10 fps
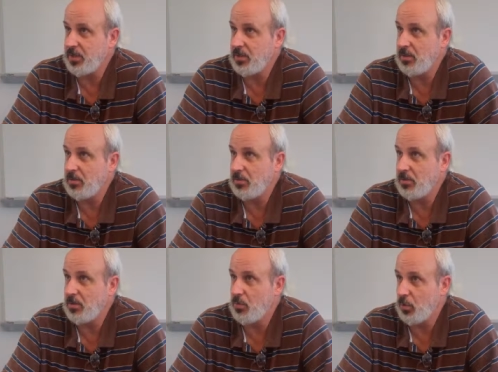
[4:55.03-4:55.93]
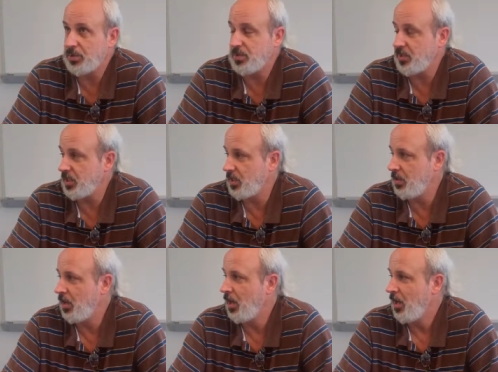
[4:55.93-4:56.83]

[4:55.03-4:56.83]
the, the work to be done.